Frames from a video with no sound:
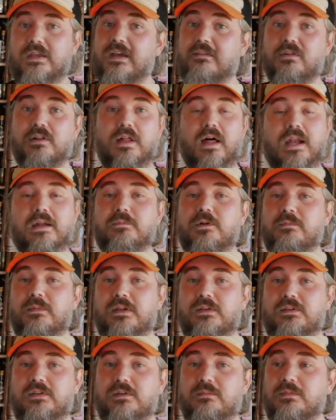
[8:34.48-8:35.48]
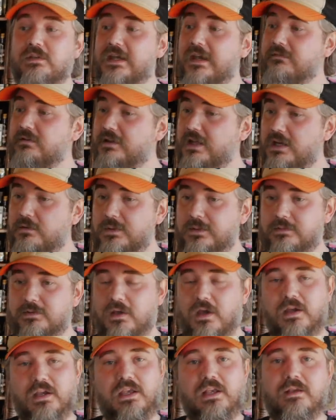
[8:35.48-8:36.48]
You have a lot of momentum, you have a lot of people
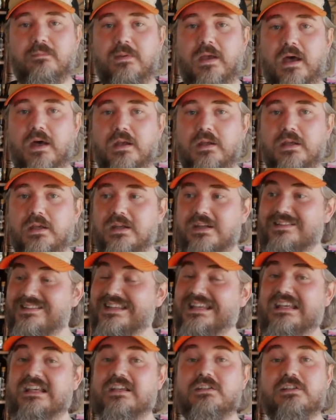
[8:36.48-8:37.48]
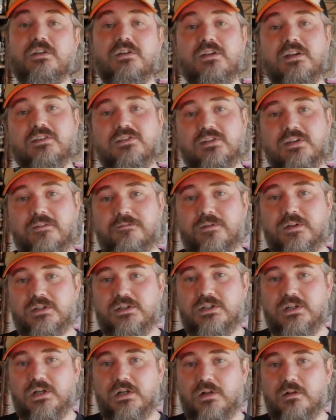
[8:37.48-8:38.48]
talking about it, and it's easier to get stuff on
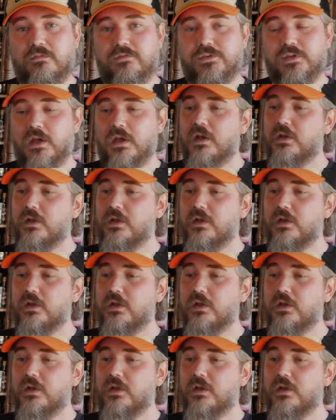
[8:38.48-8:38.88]
shelves.